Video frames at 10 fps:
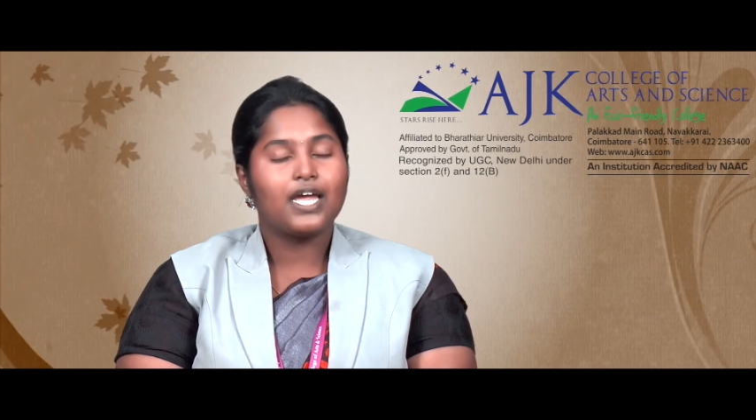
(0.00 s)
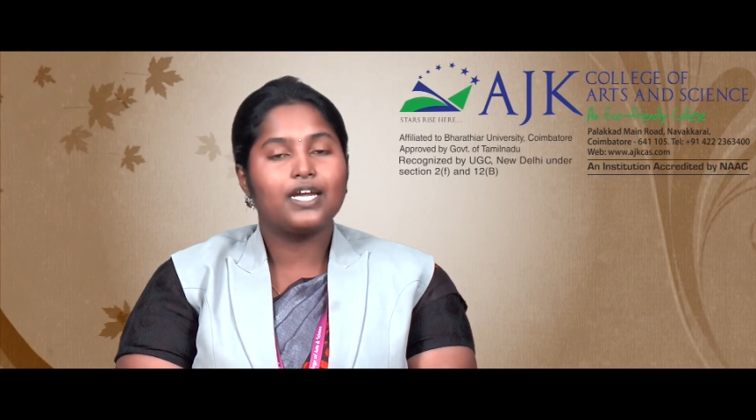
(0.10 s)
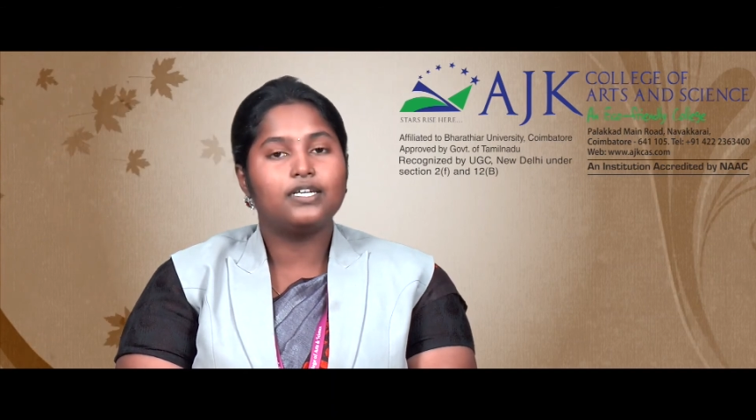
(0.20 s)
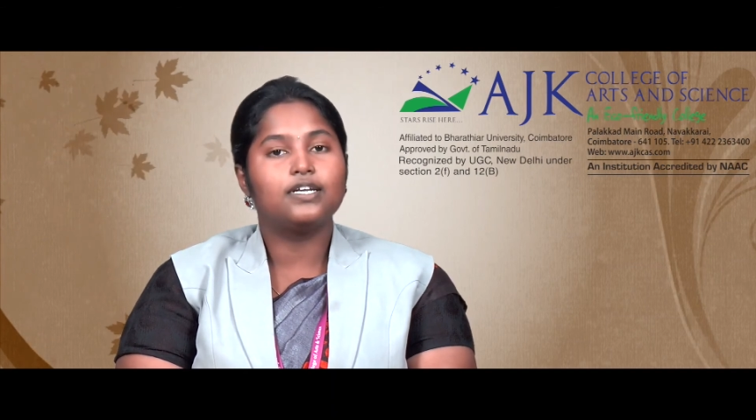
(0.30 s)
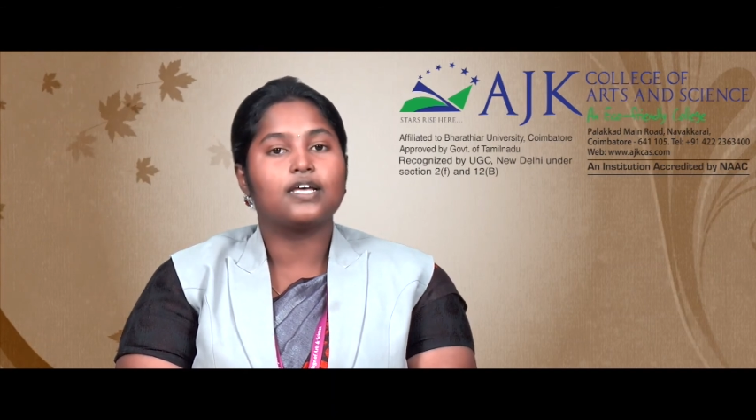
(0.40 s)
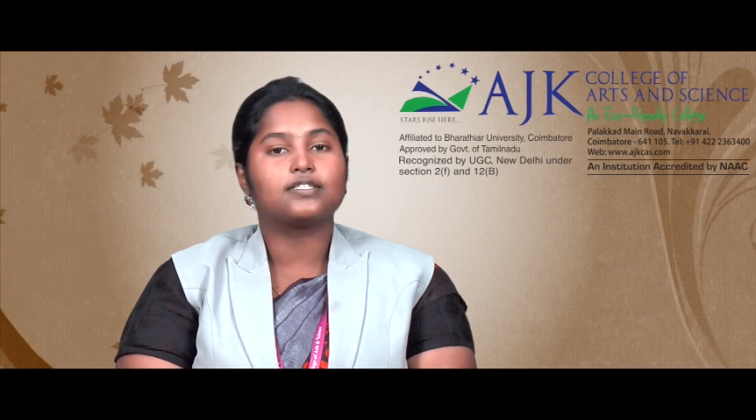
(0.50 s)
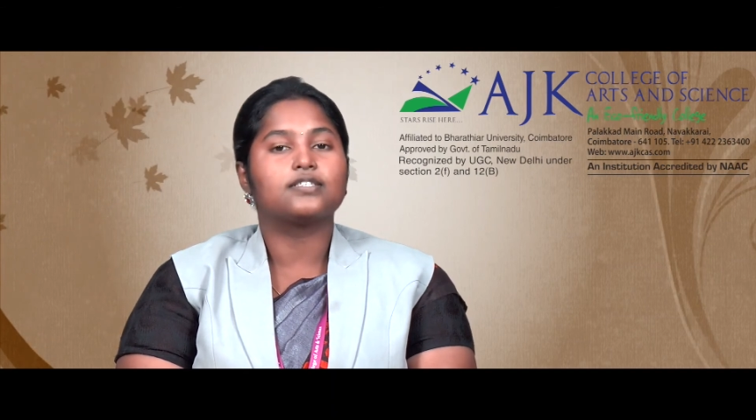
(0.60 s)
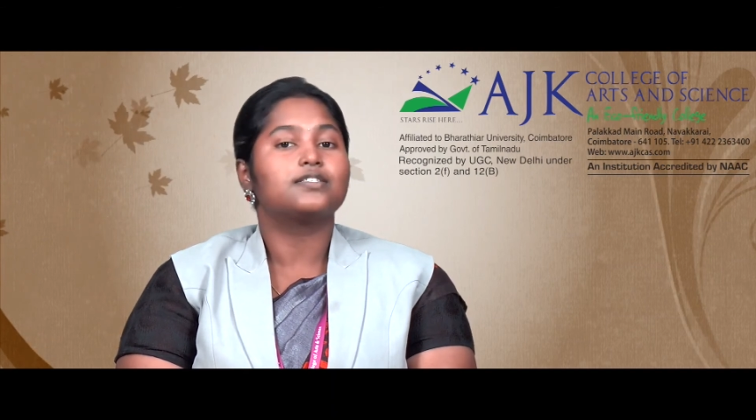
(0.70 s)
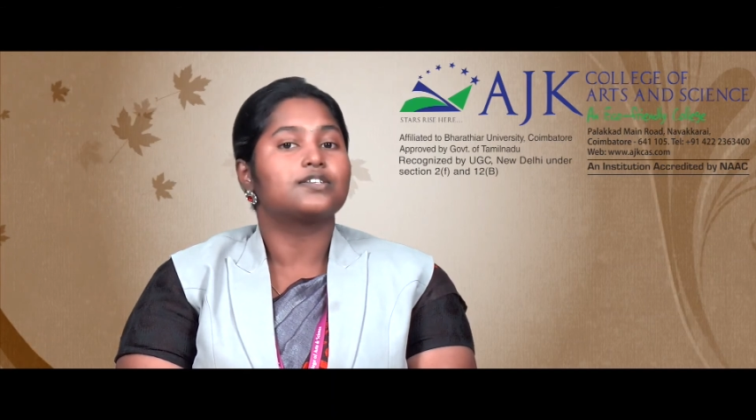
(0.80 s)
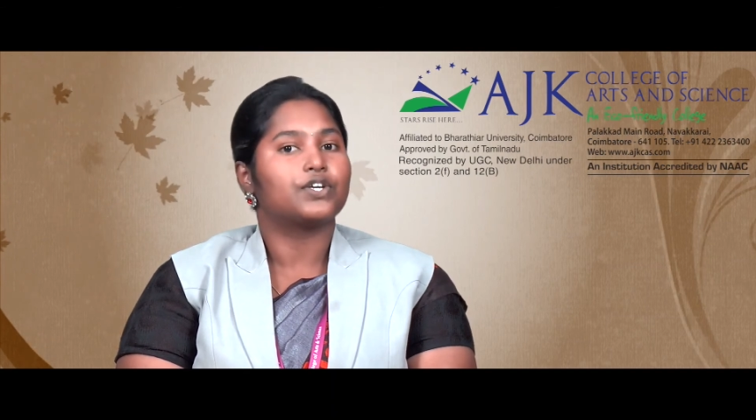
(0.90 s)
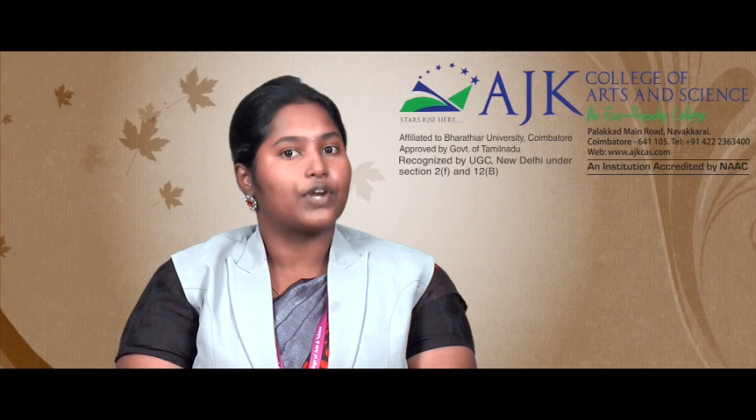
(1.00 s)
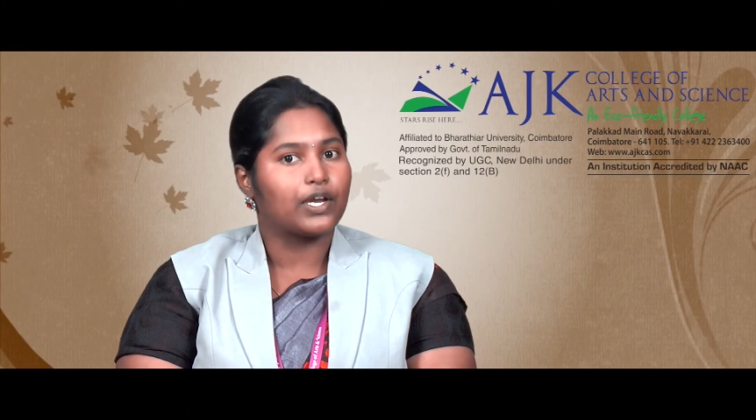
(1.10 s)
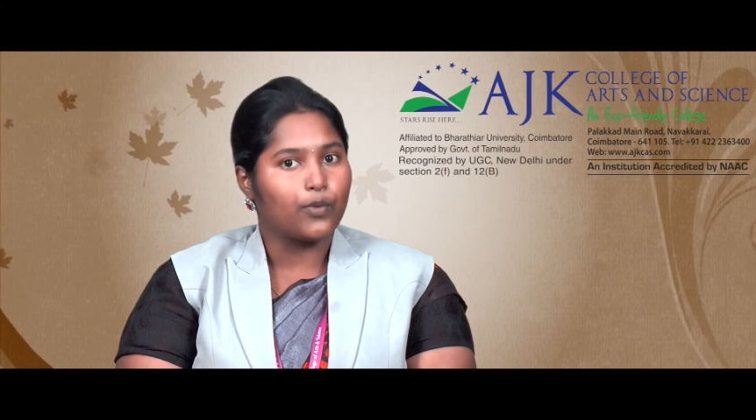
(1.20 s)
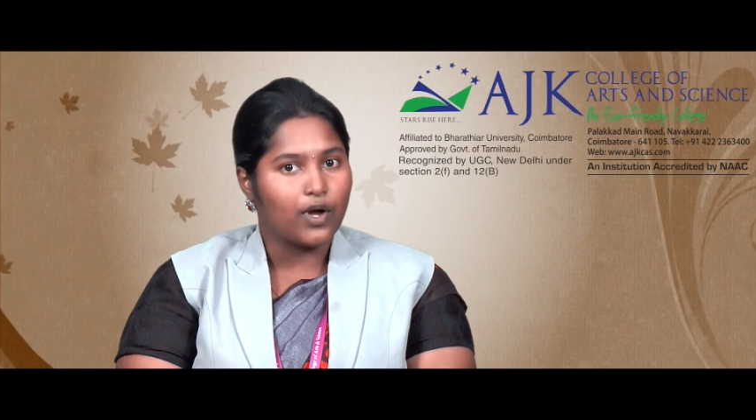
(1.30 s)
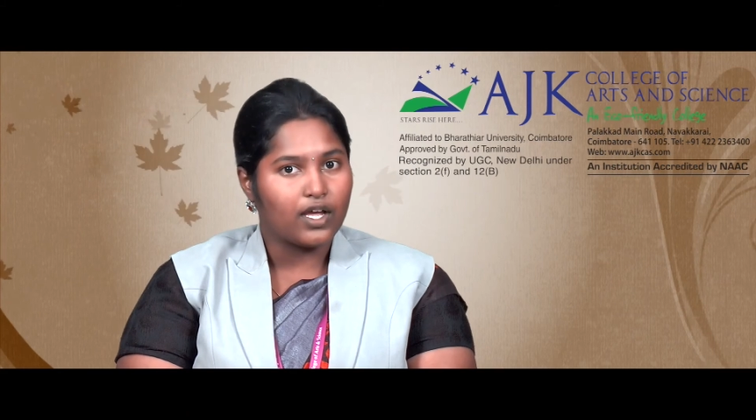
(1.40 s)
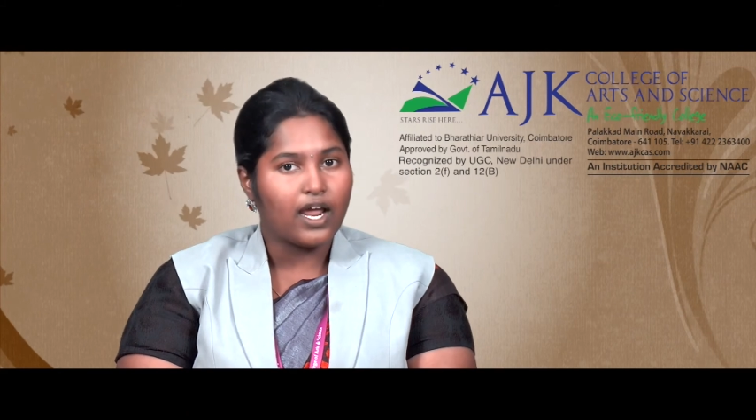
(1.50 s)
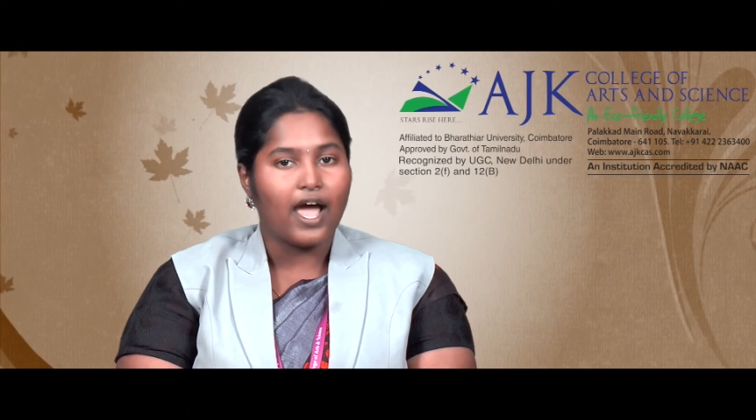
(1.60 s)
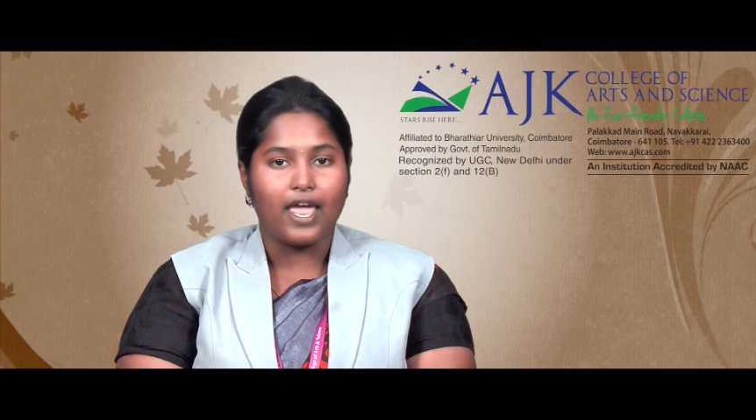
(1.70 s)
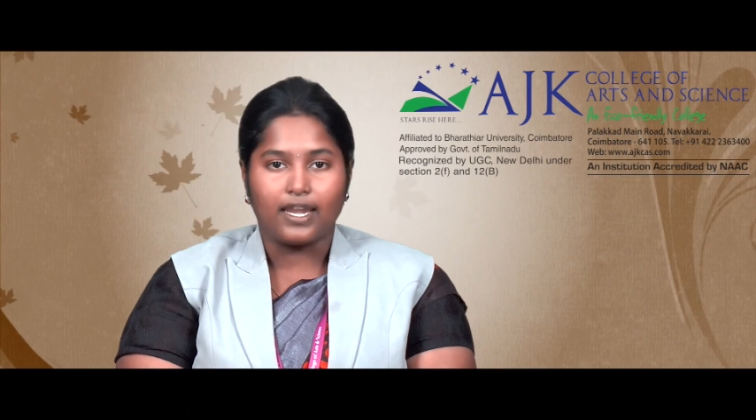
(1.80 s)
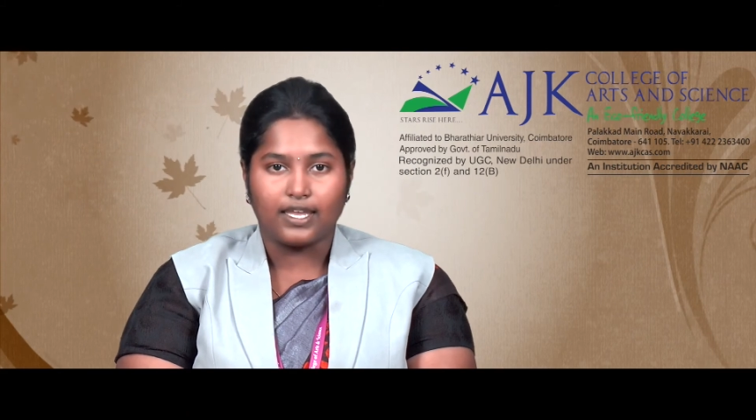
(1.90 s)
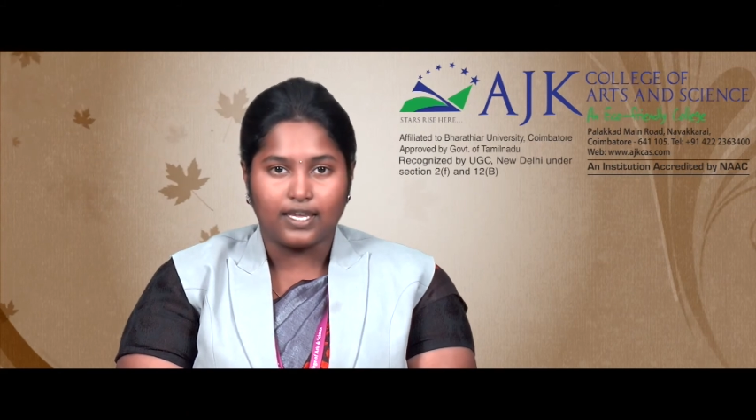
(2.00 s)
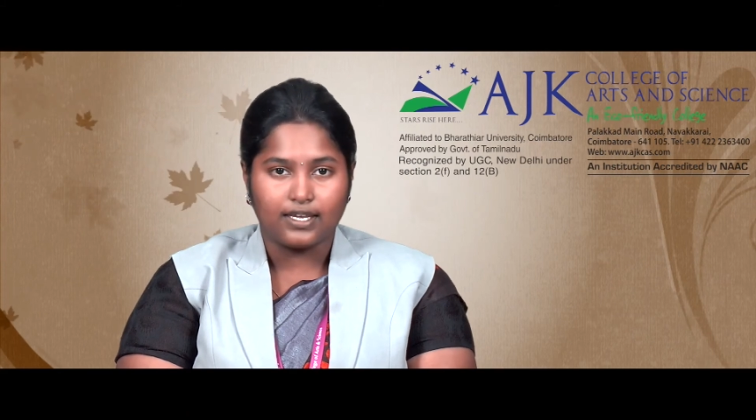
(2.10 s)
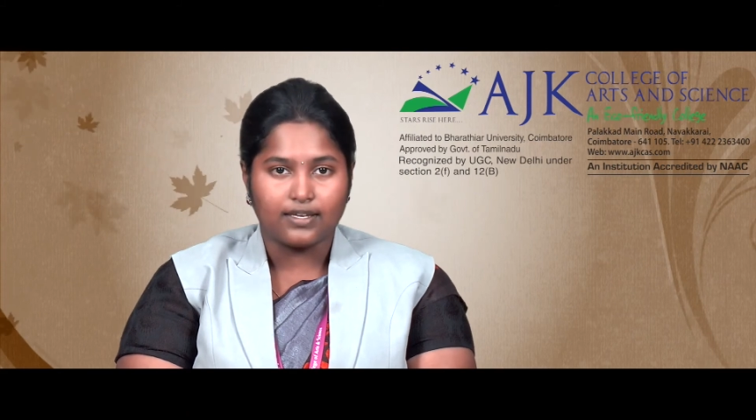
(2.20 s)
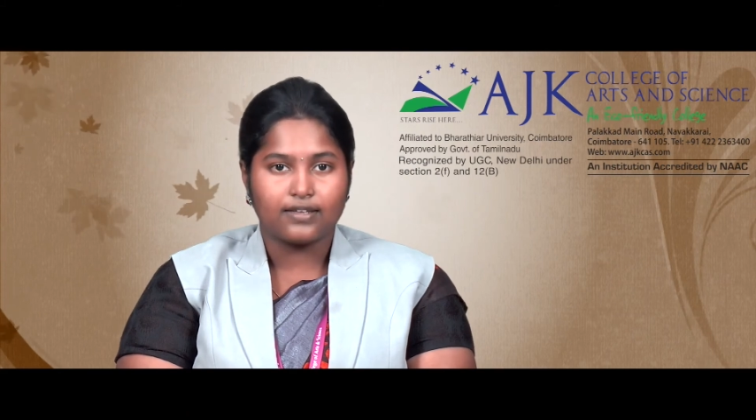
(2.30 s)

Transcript: it doesn't require ironing.